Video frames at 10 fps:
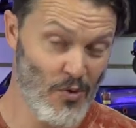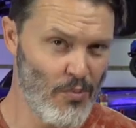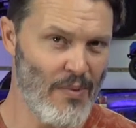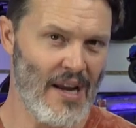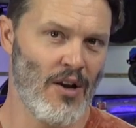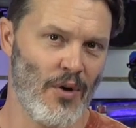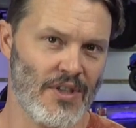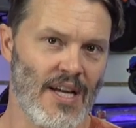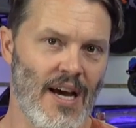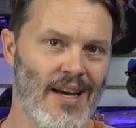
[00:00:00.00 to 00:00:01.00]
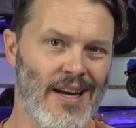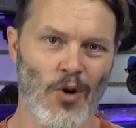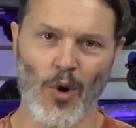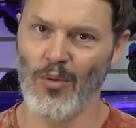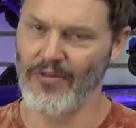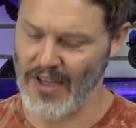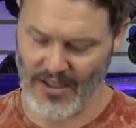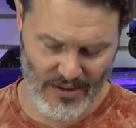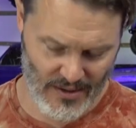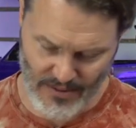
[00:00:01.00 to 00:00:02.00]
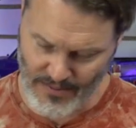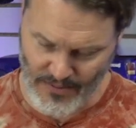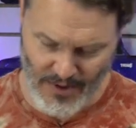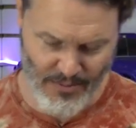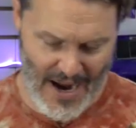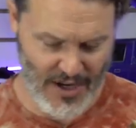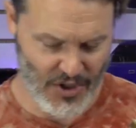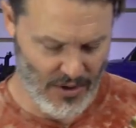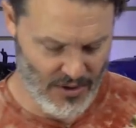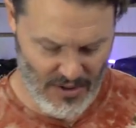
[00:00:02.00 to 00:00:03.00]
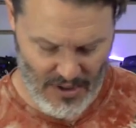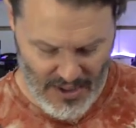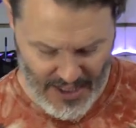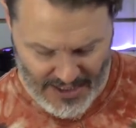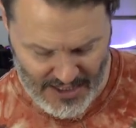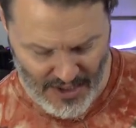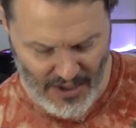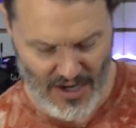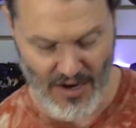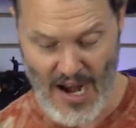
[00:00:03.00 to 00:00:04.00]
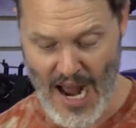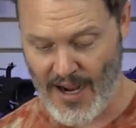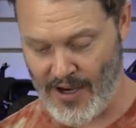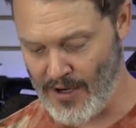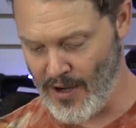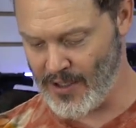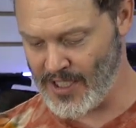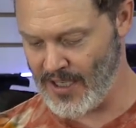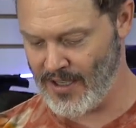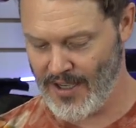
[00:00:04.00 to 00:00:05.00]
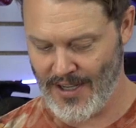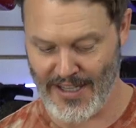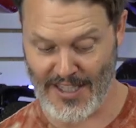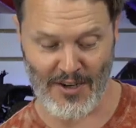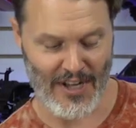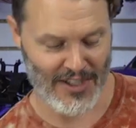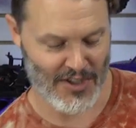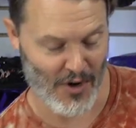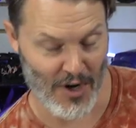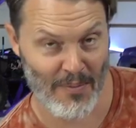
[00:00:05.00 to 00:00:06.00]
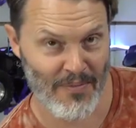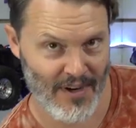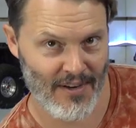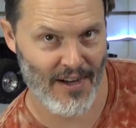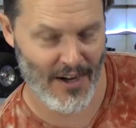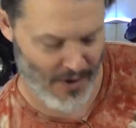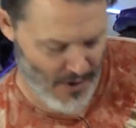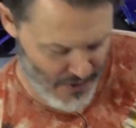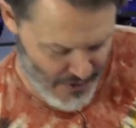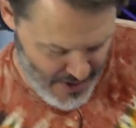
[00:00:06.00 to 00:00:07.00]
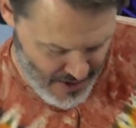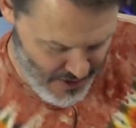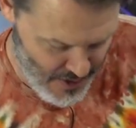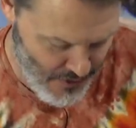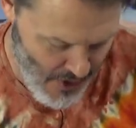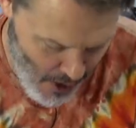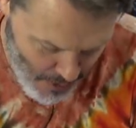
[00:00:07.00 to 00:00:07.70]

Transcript: may notice that. In a normal vehicle, a basher, etc., you're not going to notice it. Let's hear that startup or, or the, uh, the, the